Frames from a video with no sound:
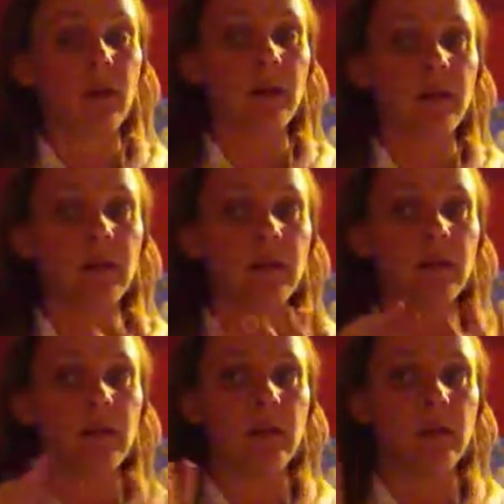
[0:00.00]
Carlton is,
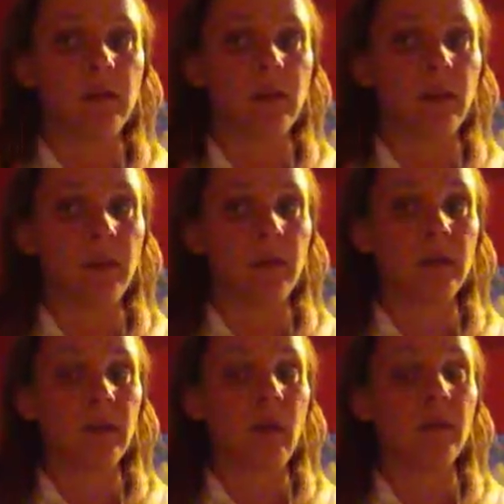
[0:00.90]
she is an
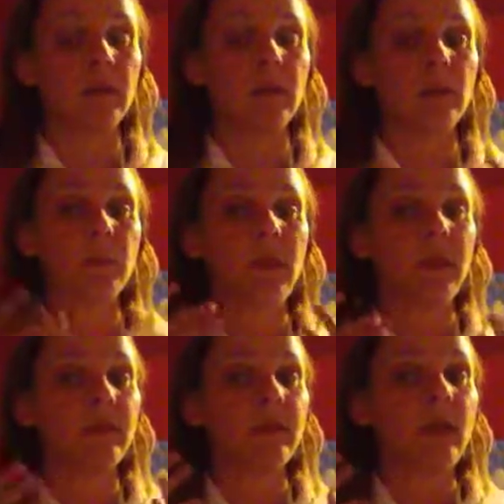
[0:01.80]
American artist who
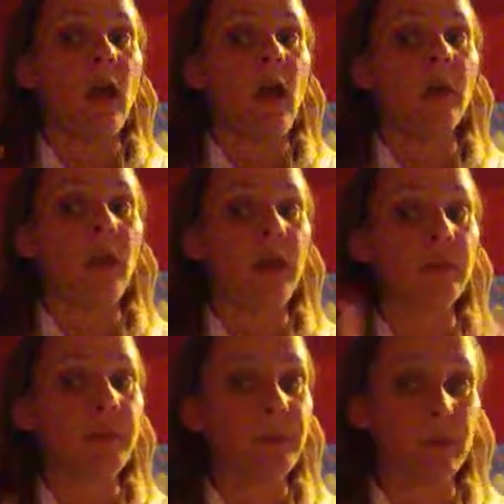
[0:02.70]
plays a
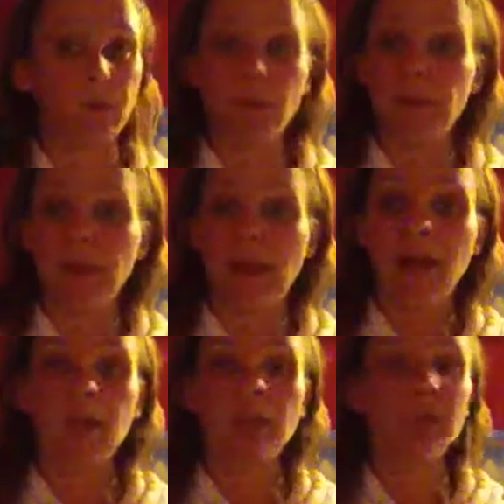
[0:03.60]
lot of beautiful
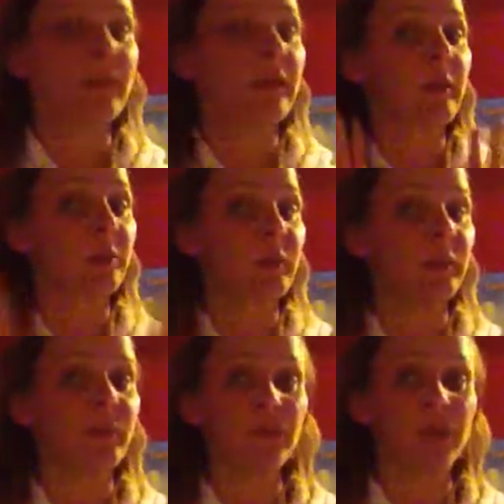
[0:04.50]
piano music and
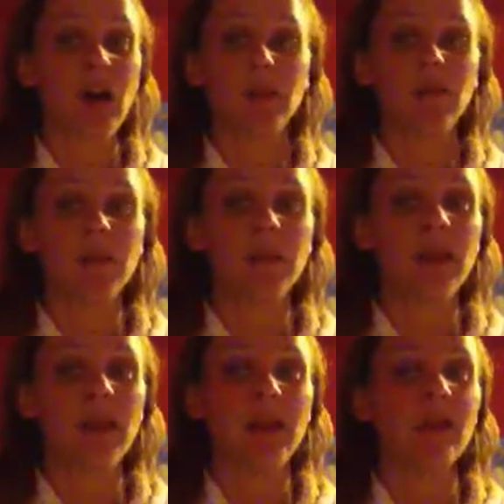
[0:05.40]
beautiful songs on the
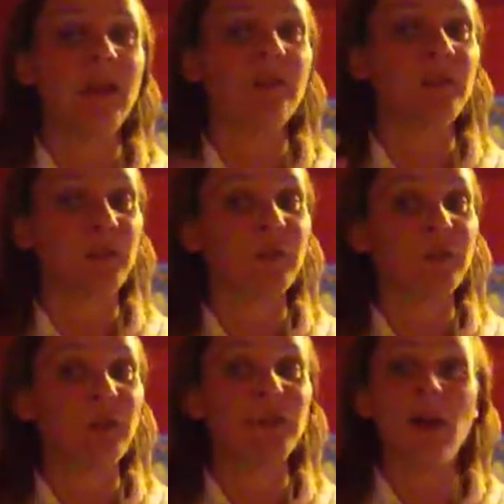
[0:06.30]
piano. And for those
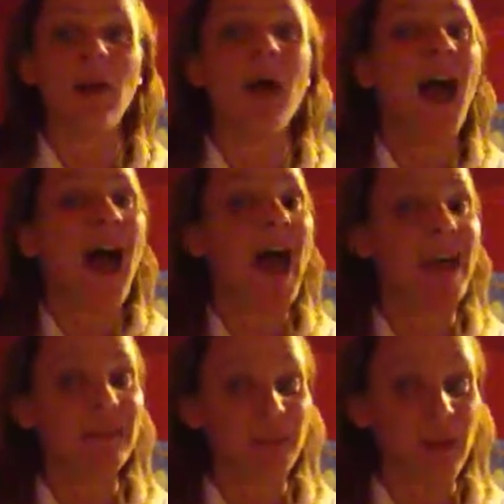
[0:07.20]
who don't know,
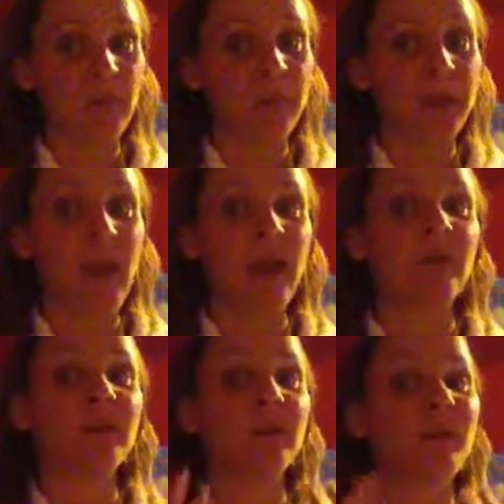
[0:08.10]
I love the
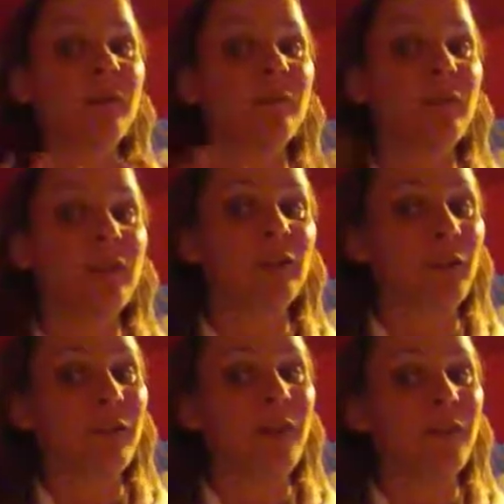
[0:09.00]
piano. It's
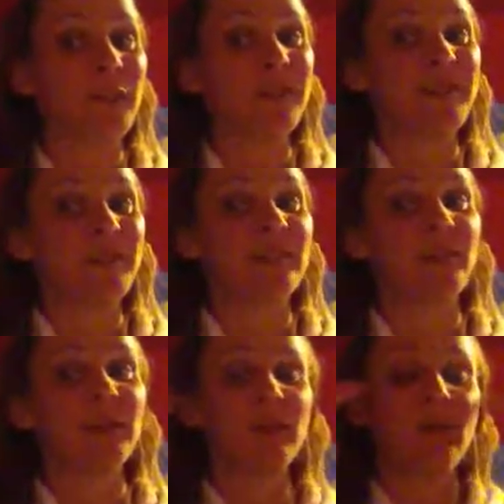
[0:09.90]
one of my favorite
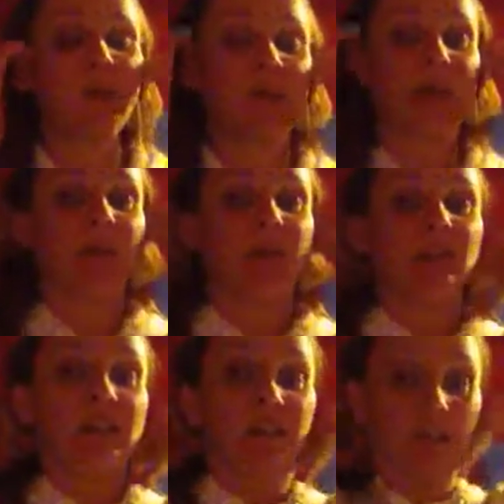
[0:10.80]
instruments of all time, and
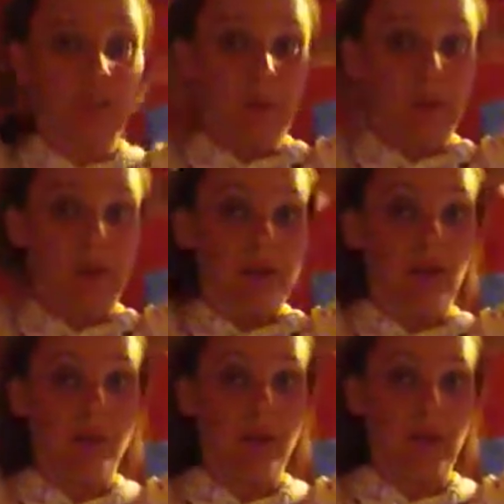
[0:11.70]
she does an amazing
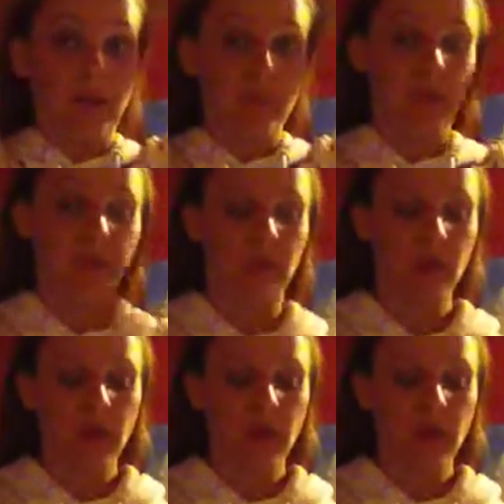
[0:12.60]
job playing the piano.